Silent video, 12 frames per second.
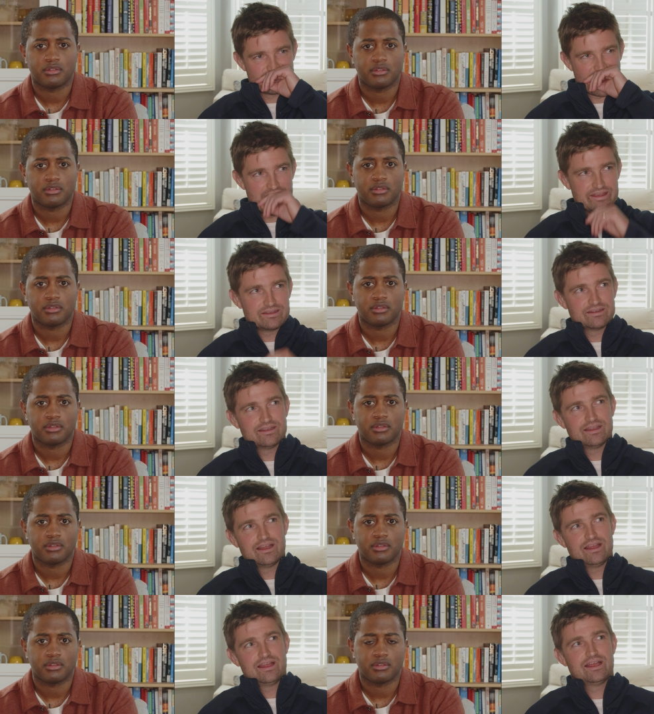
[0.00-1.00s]
Speaker 1: I
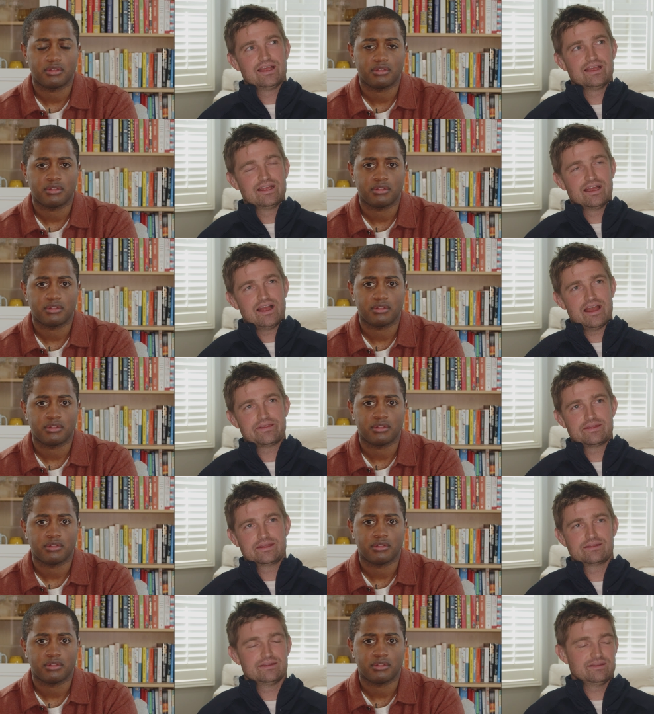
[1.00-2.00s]
I
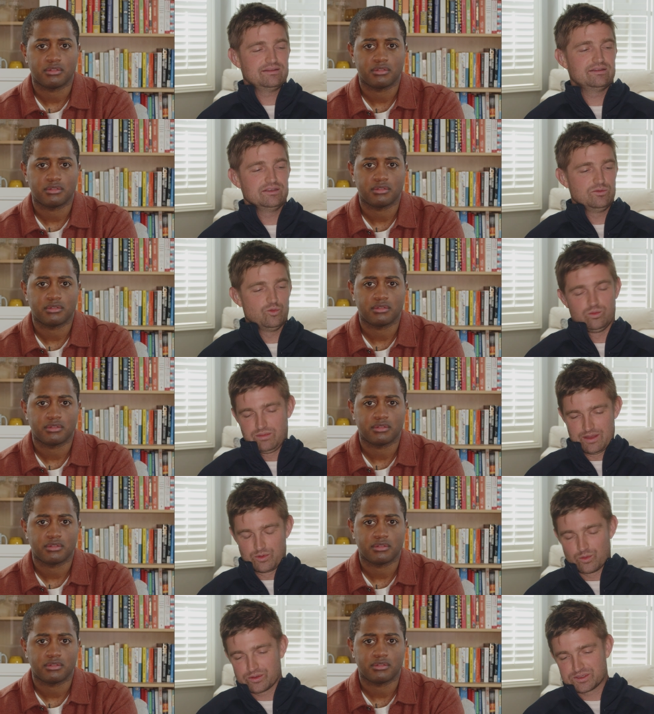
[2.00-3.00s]
think that I
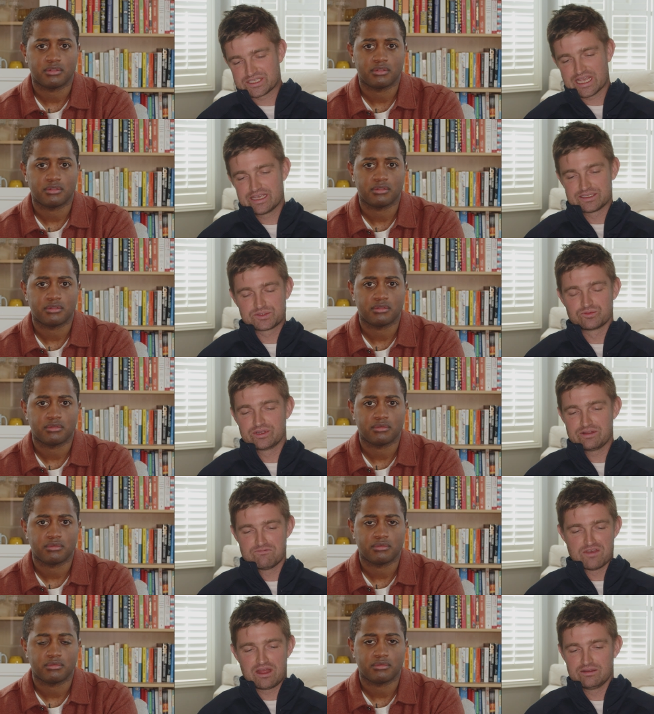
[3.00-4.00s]
mean, what you say is really
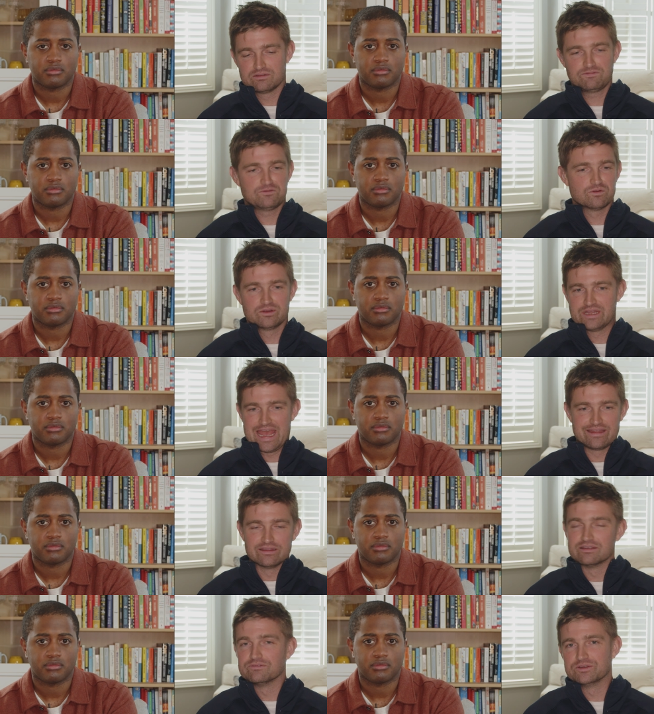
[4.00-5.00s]
valid for an
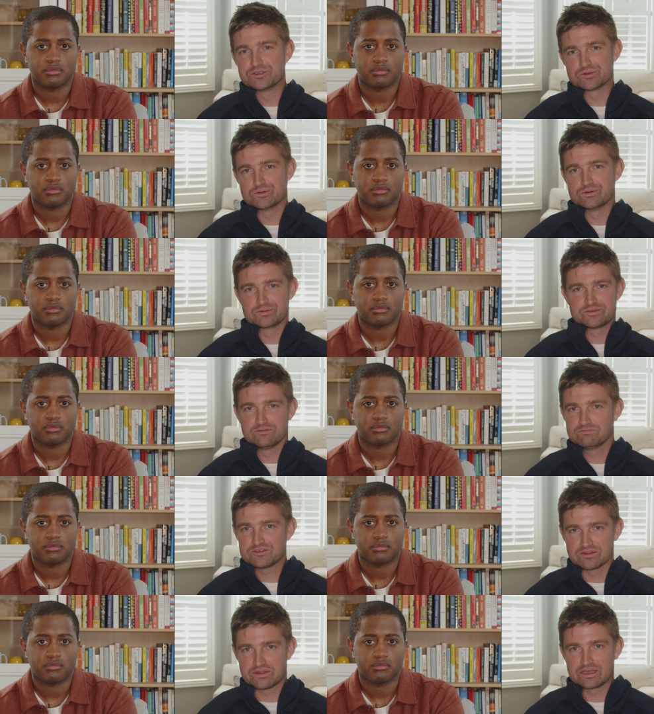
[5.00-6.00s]
individual to,
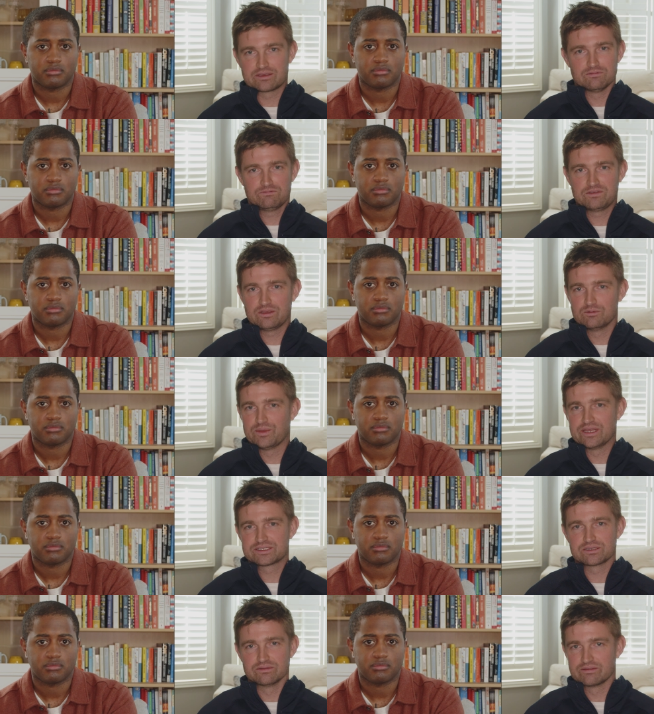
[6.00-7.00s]
to think and feel
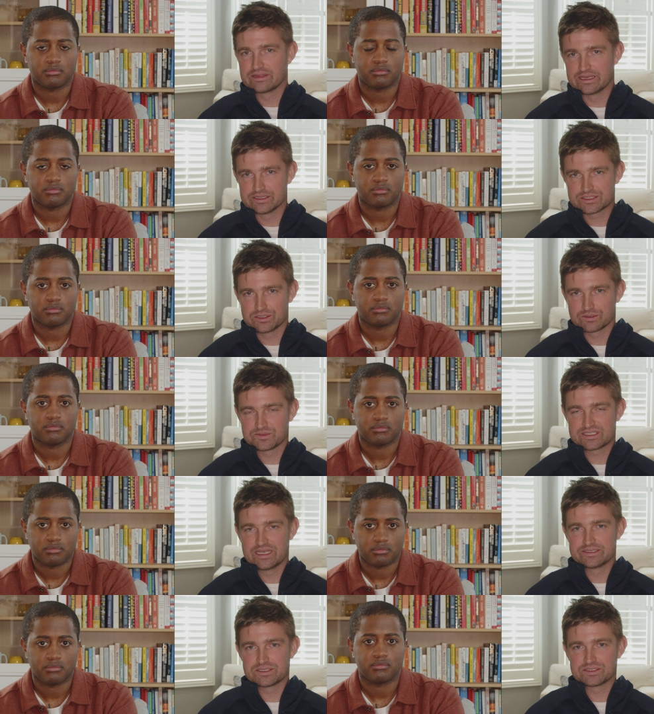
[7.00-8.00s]
based on their
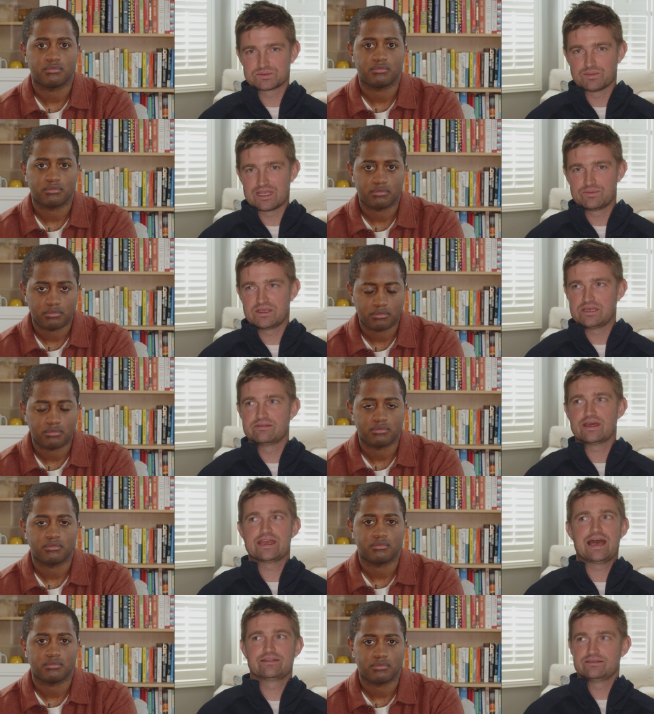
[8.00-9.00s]
circumstances. Maybe
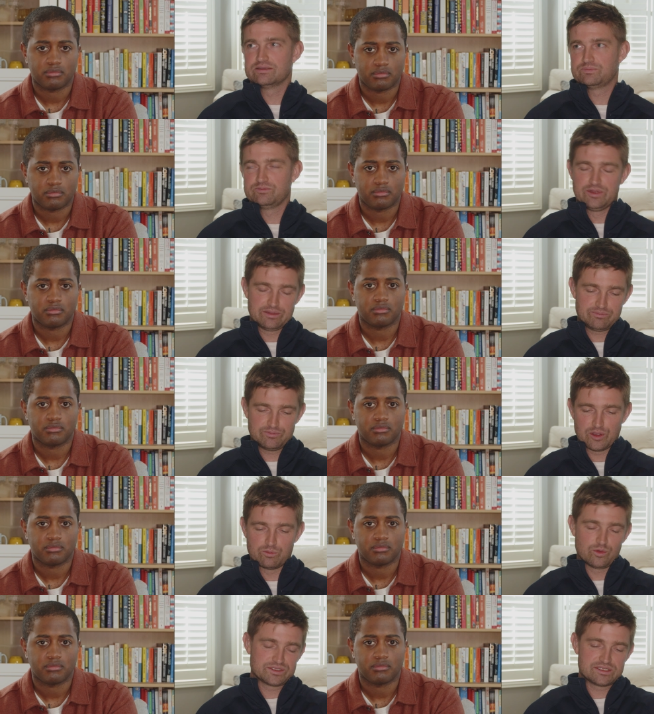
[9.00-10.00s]
they aren't in a, uh, yeah,
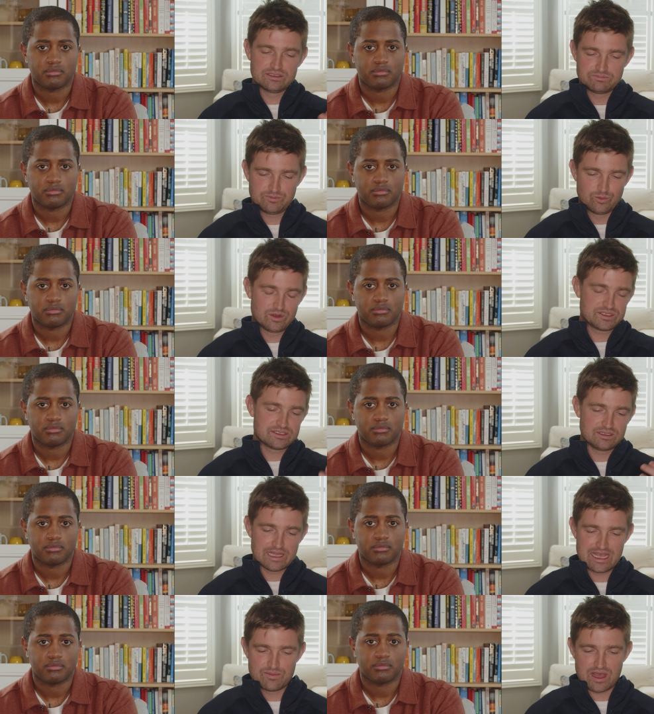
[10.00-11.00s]
what's the, what's the
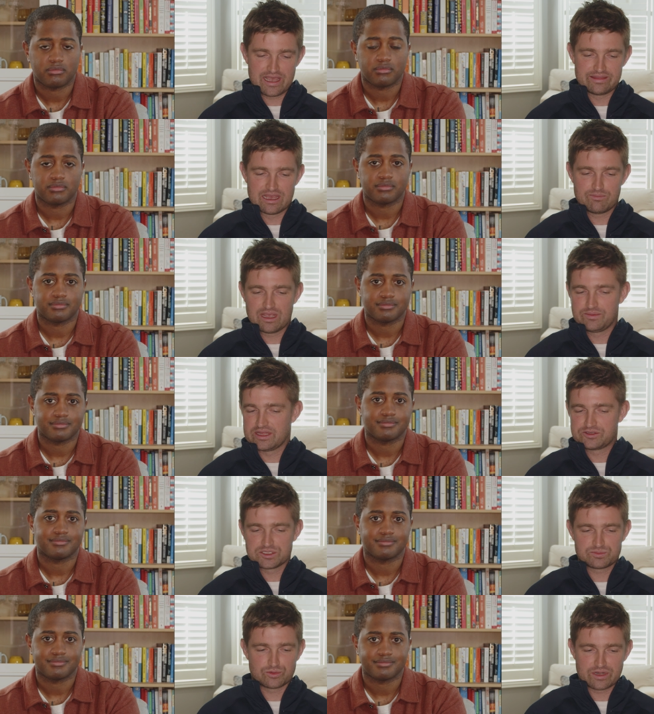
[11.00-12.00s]
layer behind that? Maybe they
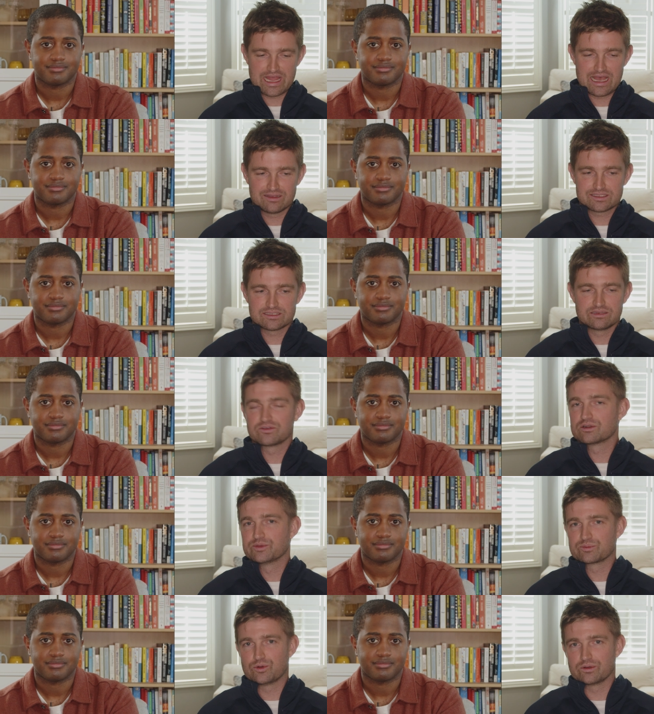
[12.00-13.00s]
just bought a house and they've got a
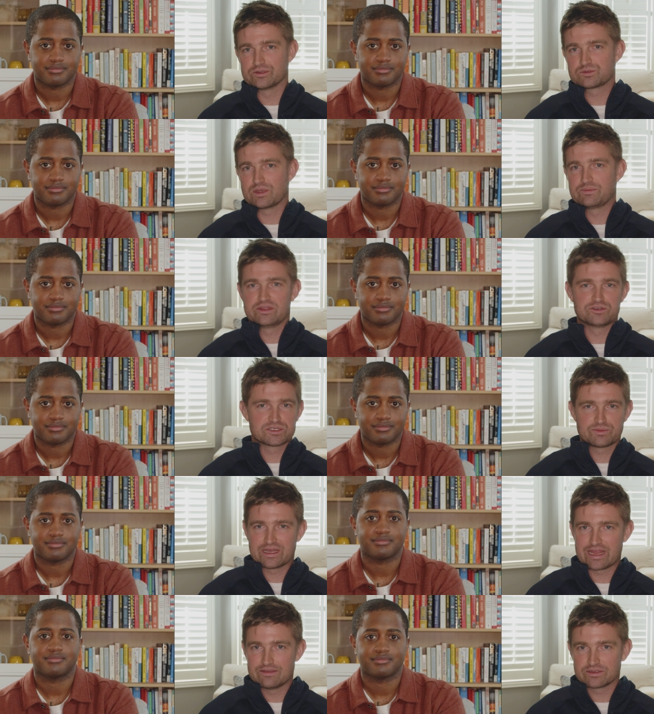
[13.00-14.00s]
big mortgage. Maybe they're just
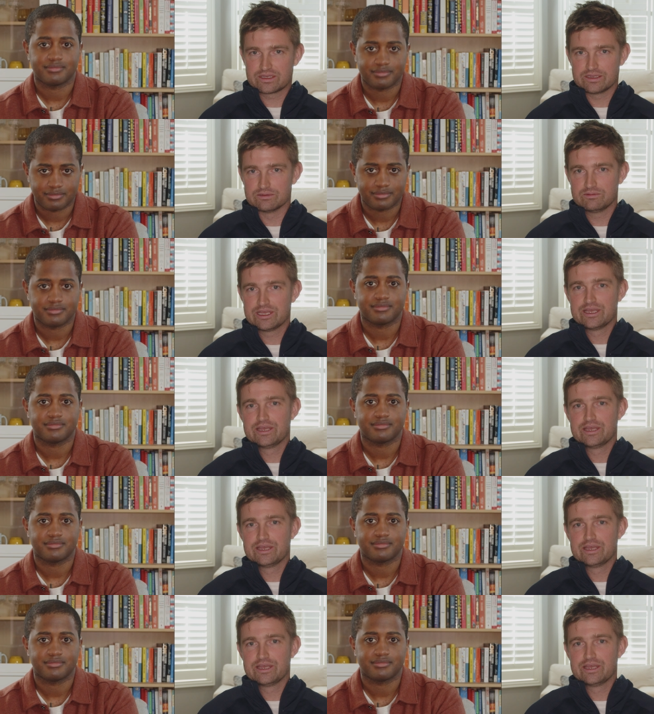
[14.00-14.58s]
about to have a kid.